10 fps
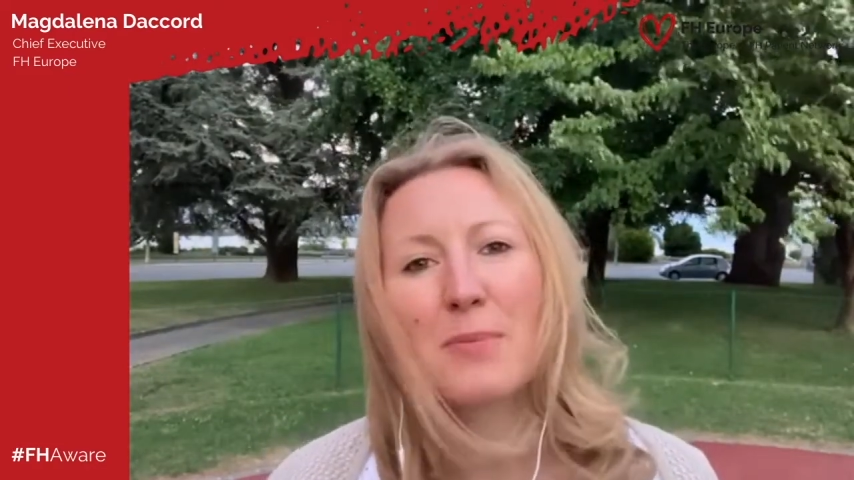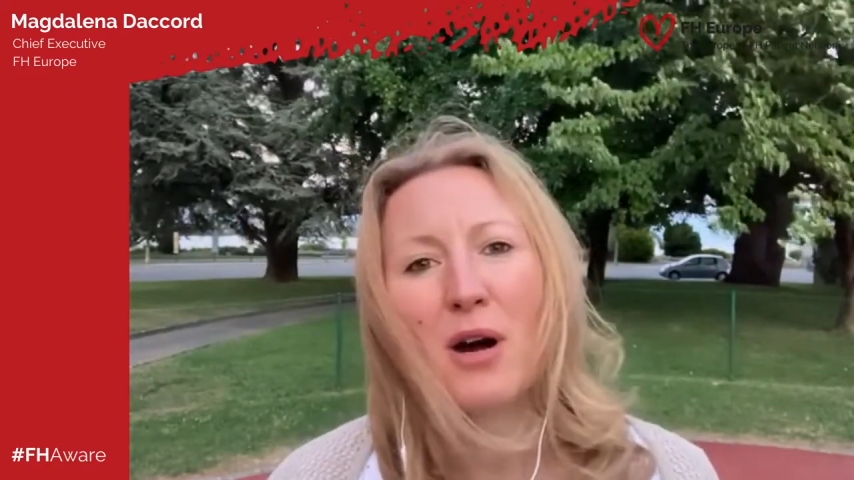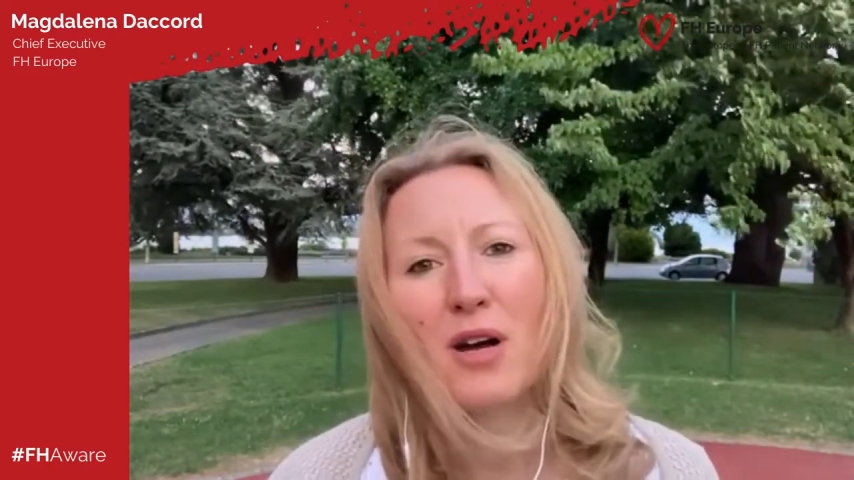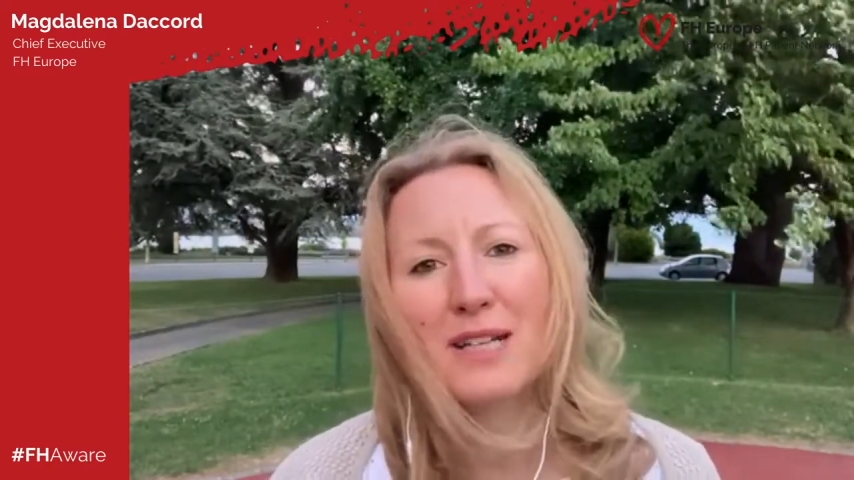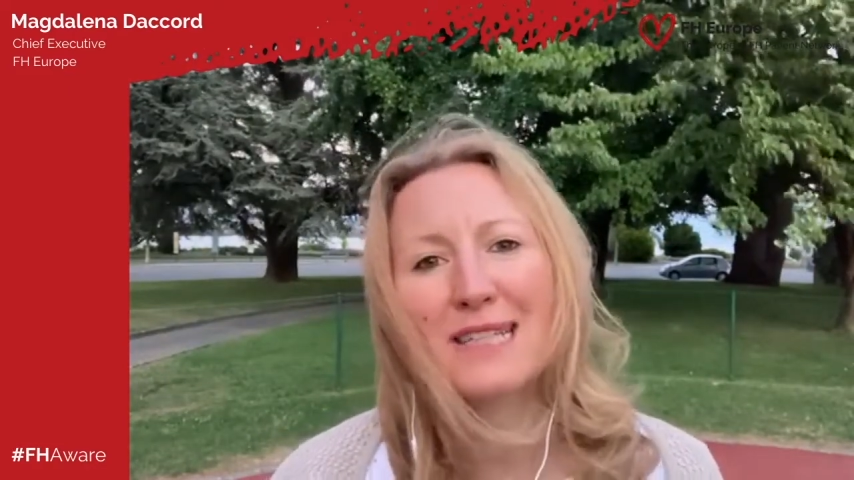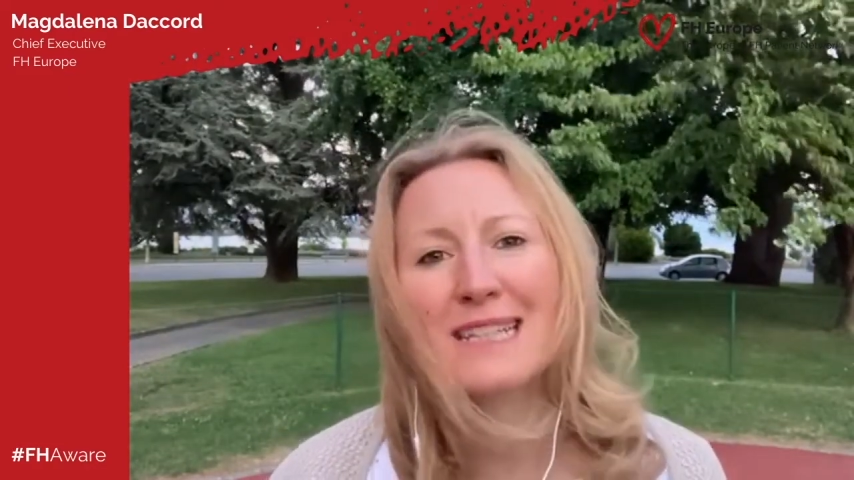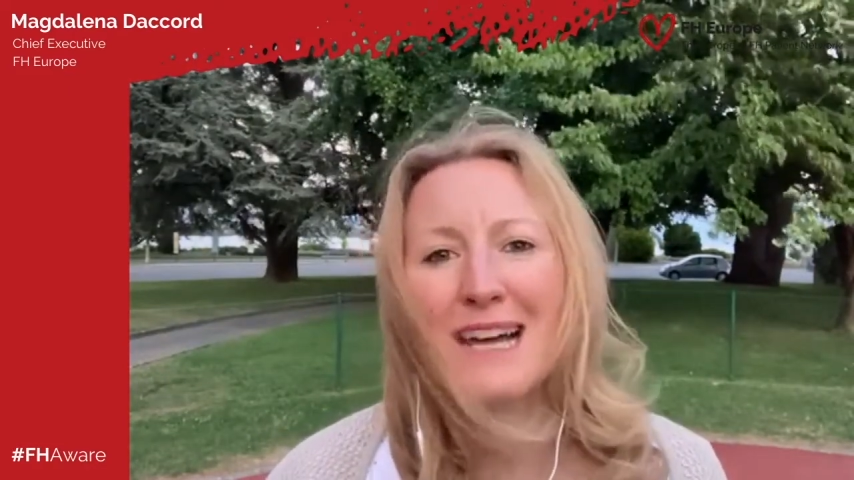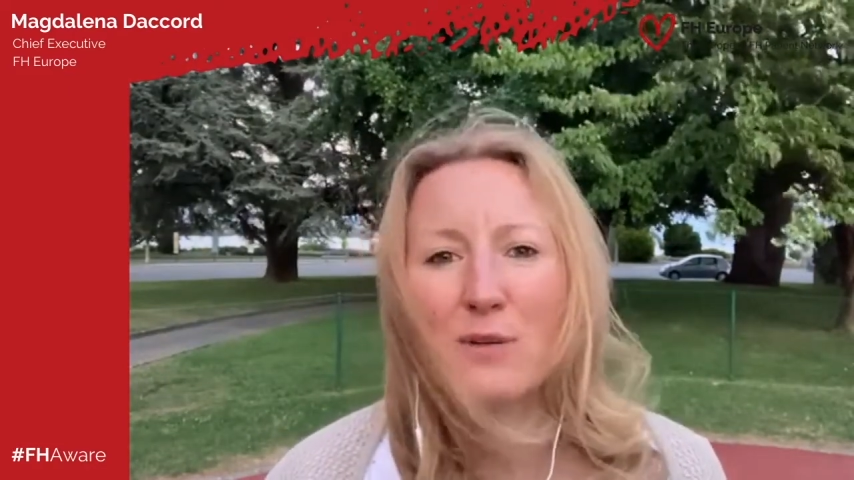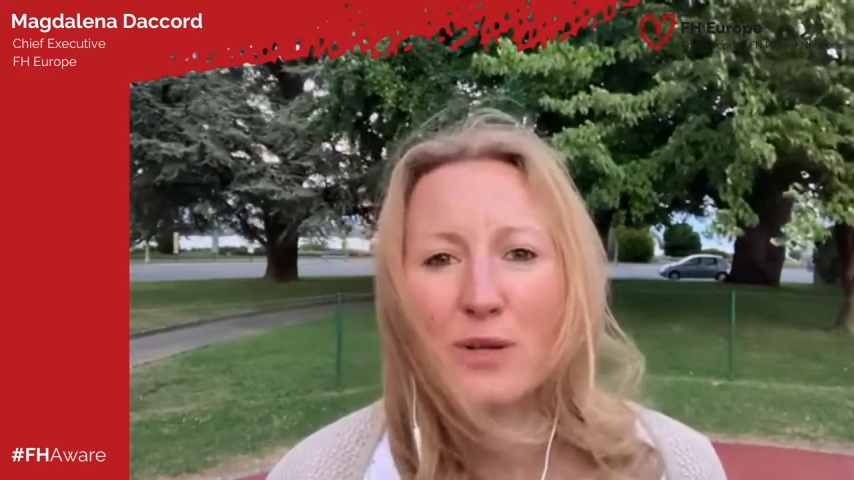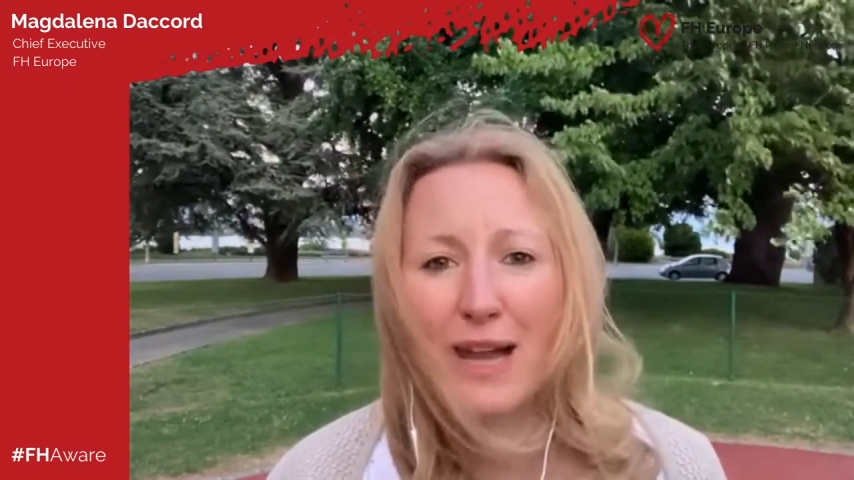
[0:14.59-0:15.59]
part in
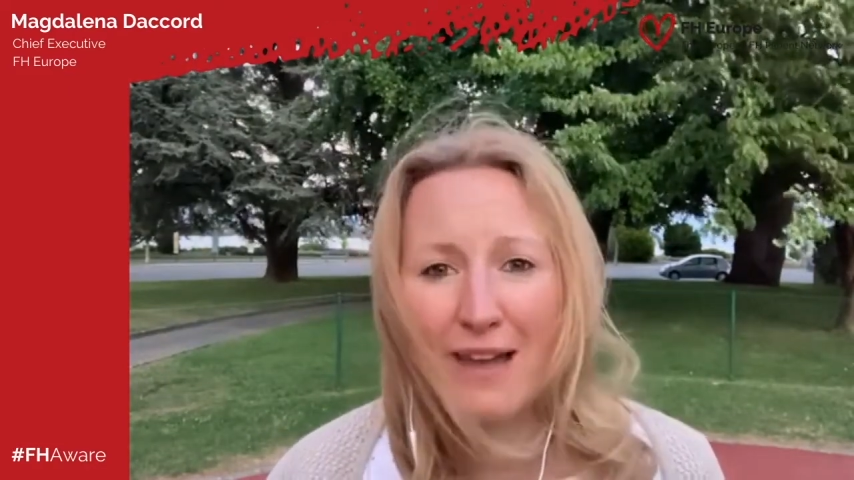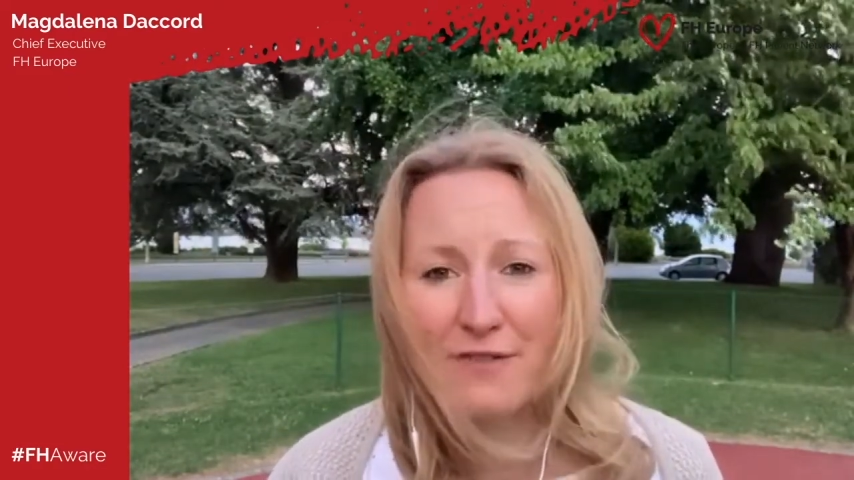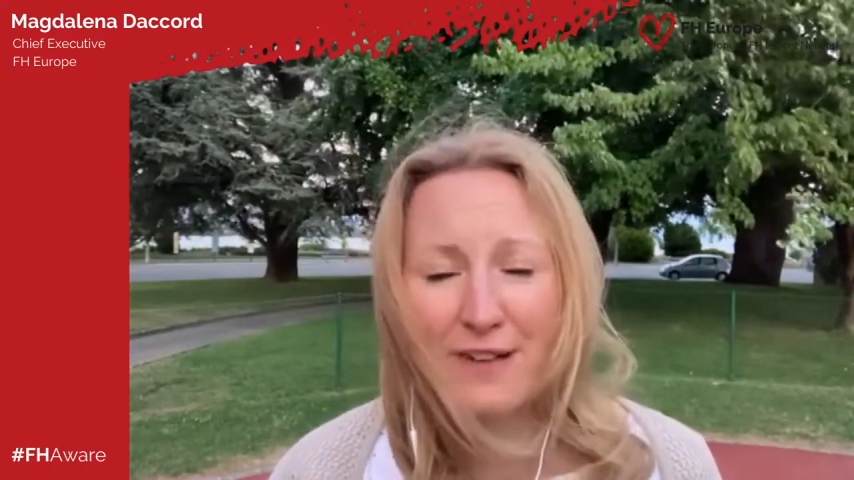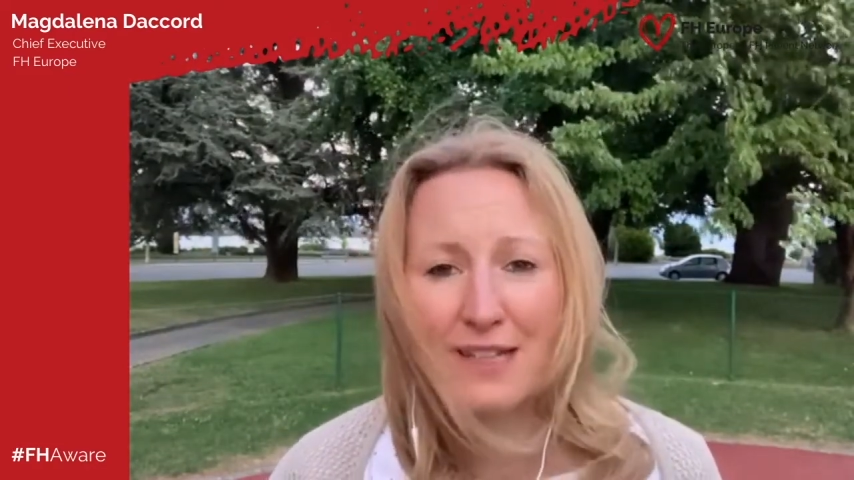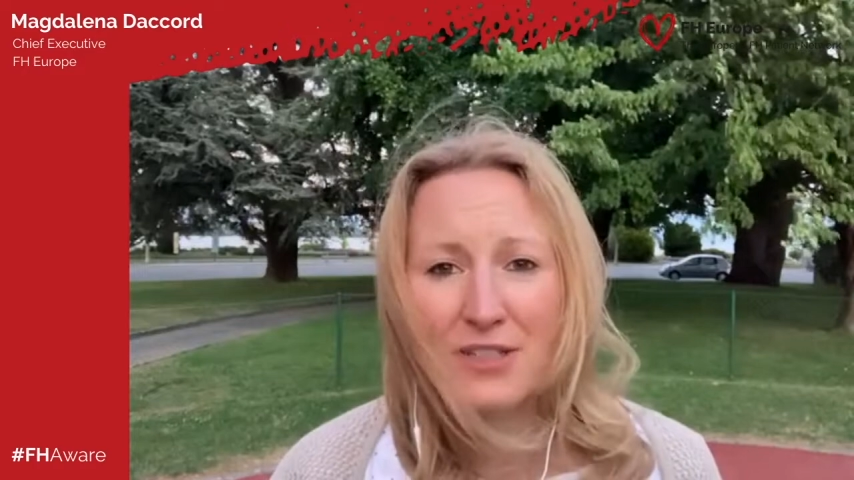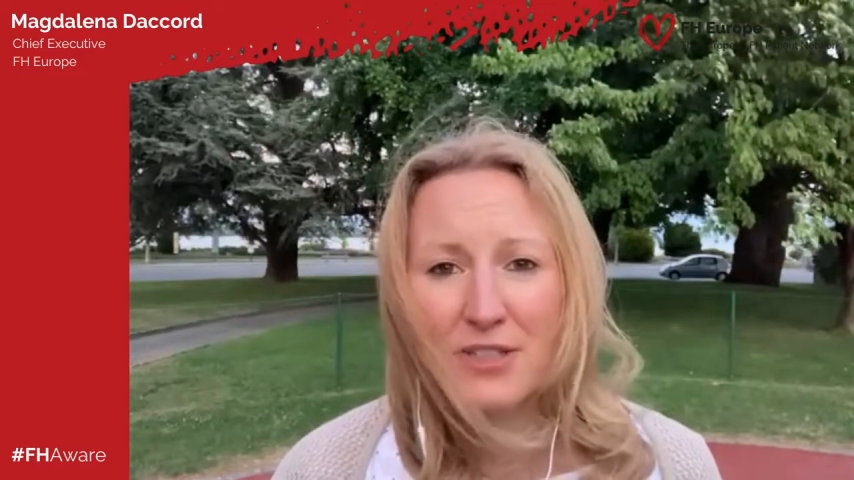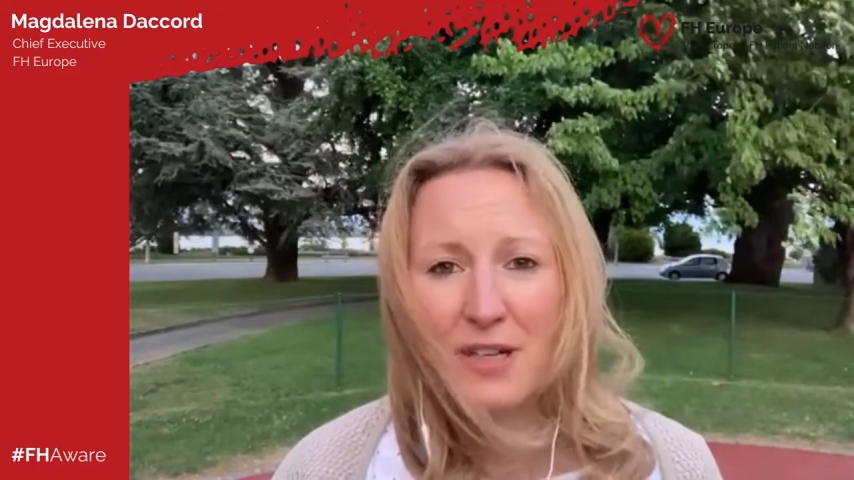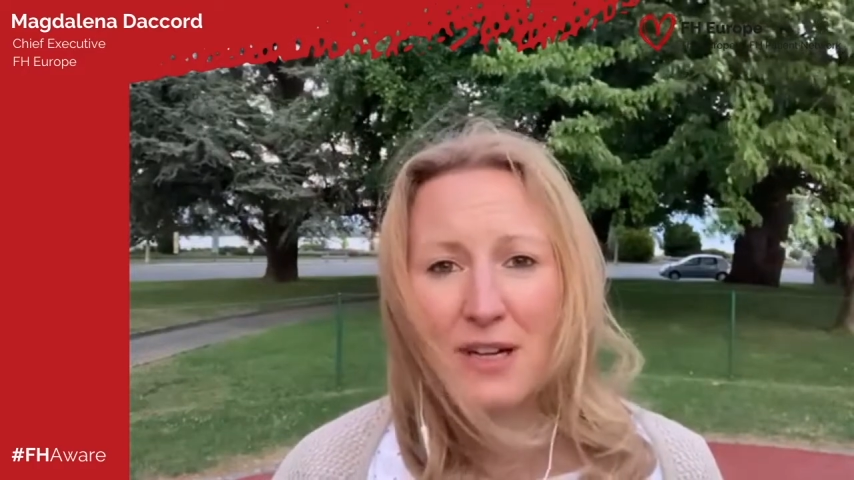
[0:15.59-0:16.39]
our FH